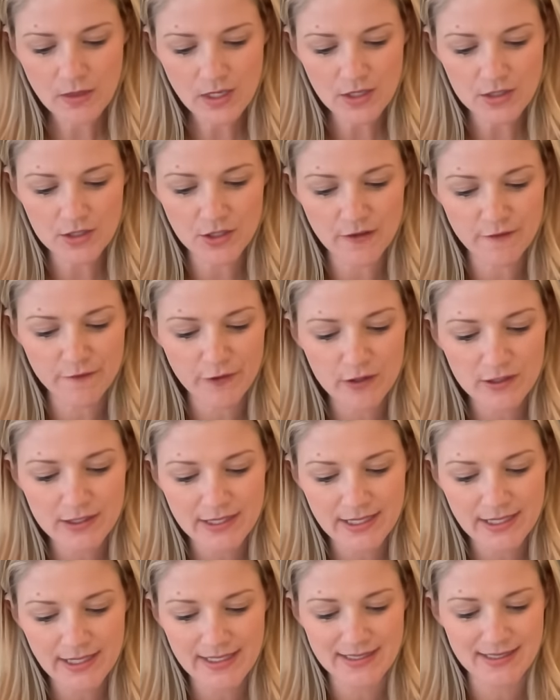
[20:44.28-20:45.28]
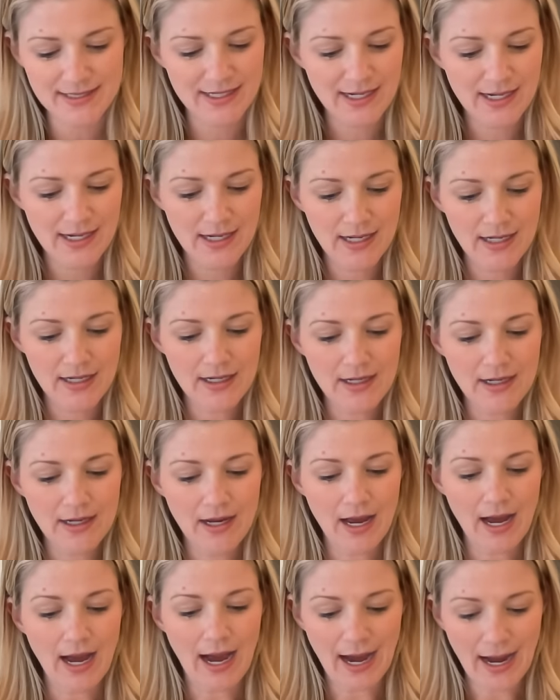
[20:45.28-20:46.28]
So the first thing is
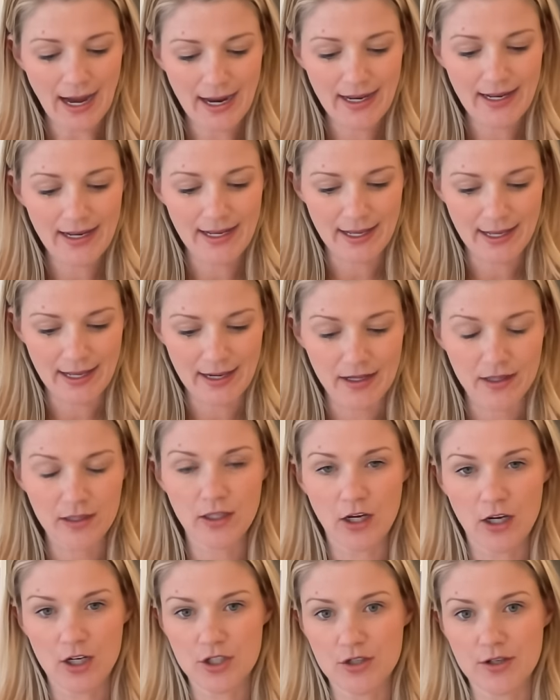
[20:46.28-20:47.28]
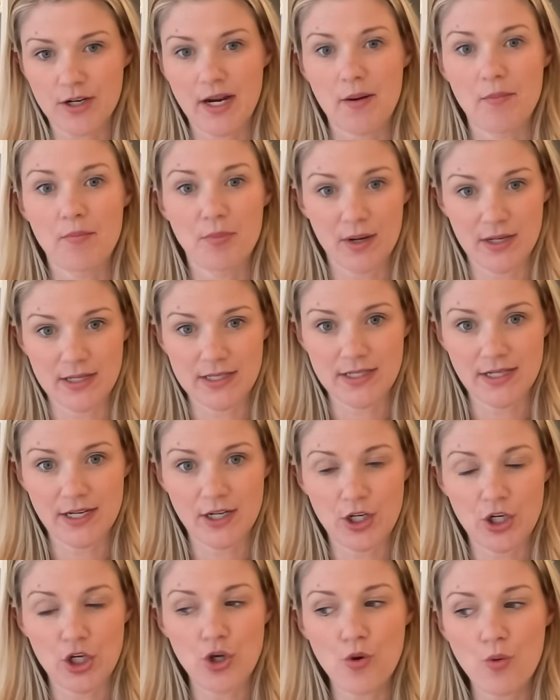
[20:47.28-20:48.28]
high-end luxury
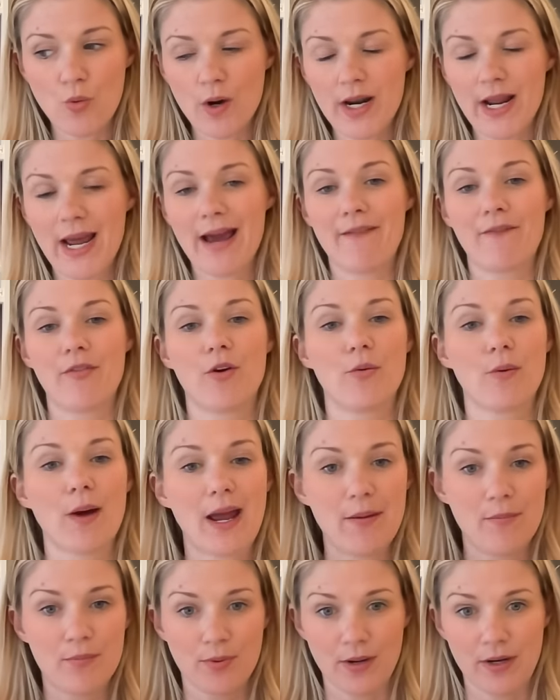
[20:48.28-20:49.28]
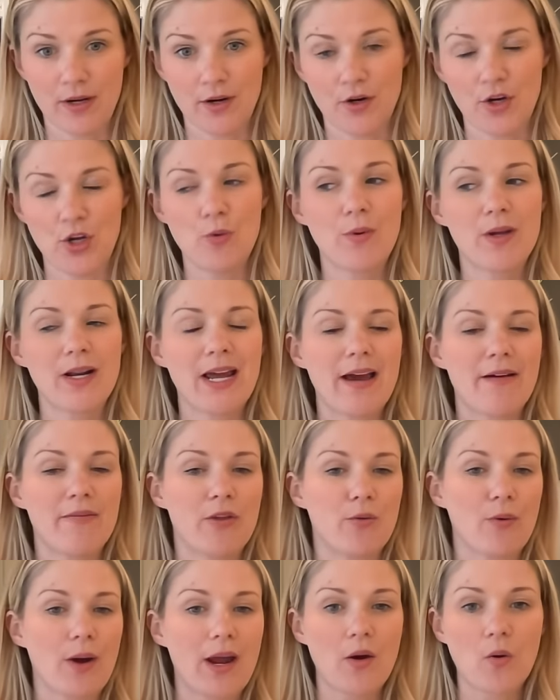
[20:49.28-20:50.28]
printing. You want to have the right printer. You want to have
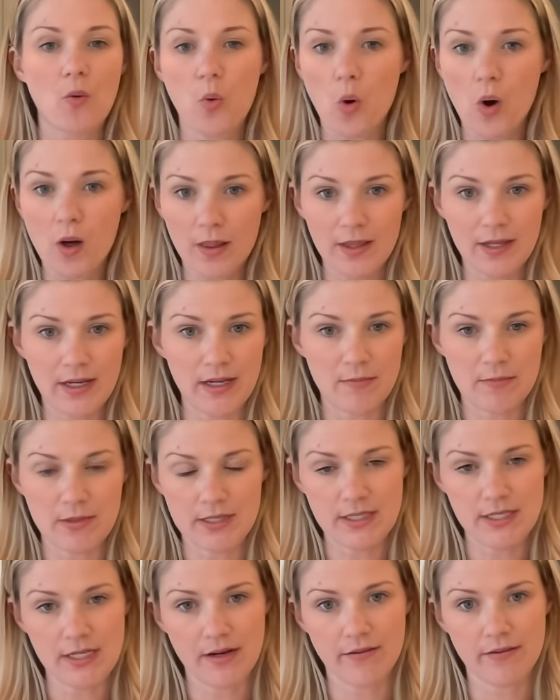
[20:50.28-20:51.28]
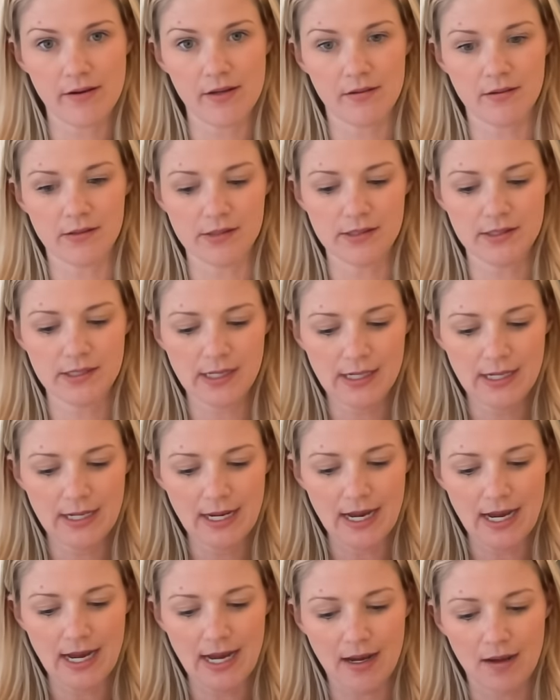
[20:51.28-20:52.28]
the right quality materials.
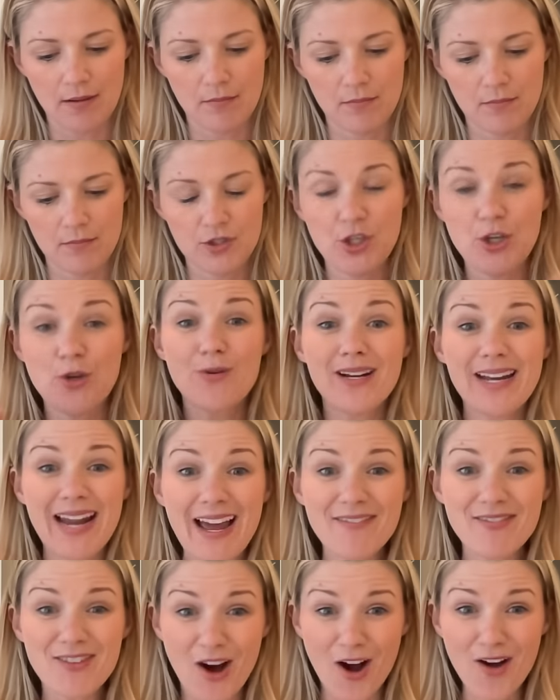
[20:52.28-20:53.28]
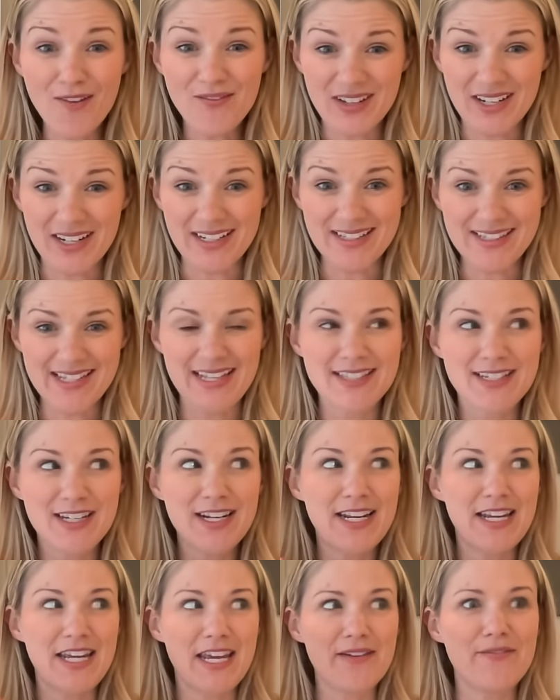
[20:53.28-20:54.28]
Um, so you can have confidence. That's going
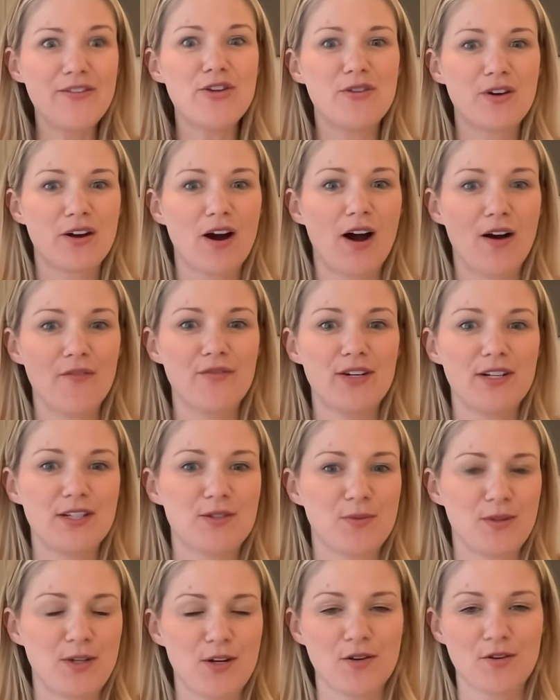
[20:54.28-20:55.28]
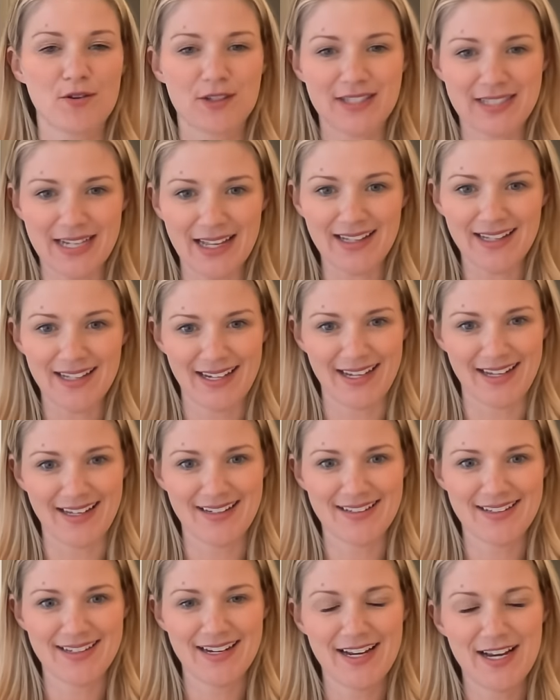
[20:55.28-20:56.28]
to give you the confidence when you're selling
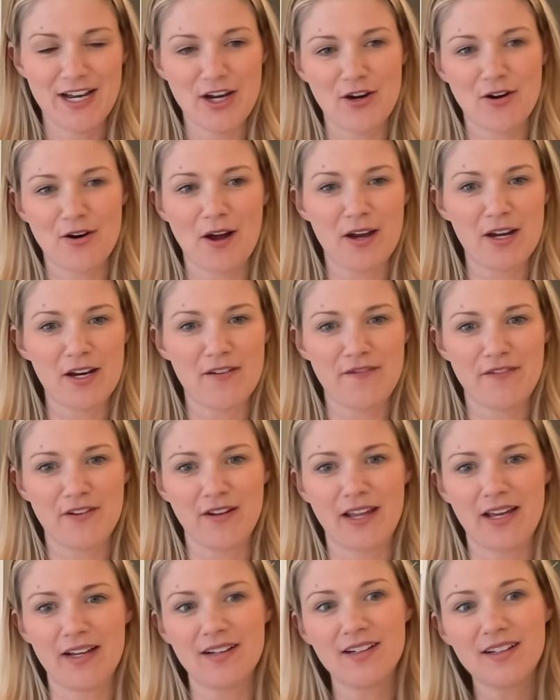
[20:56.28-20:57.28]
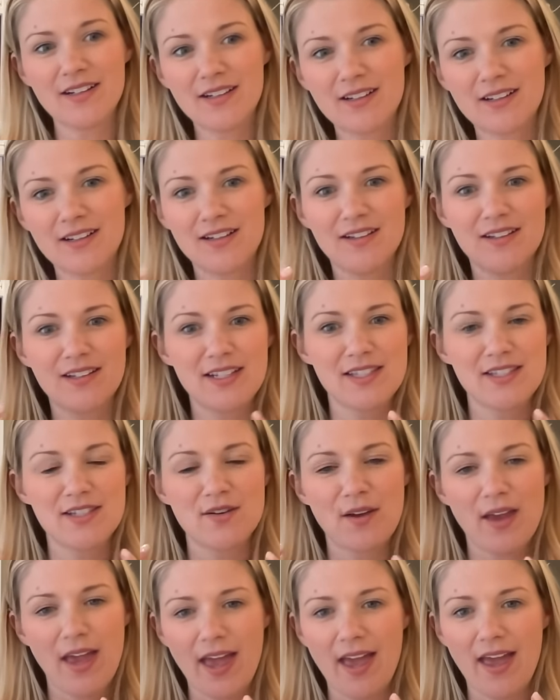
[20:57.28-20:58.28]
it. You're not going to feel like, oh, it's
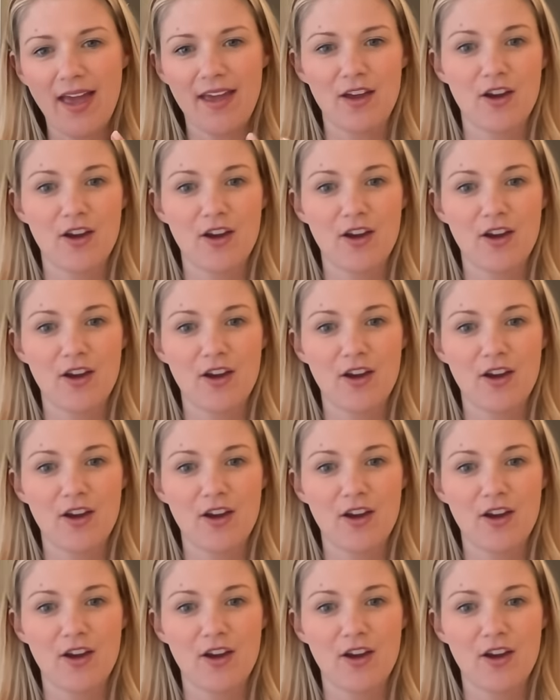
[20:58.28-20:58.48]
okay.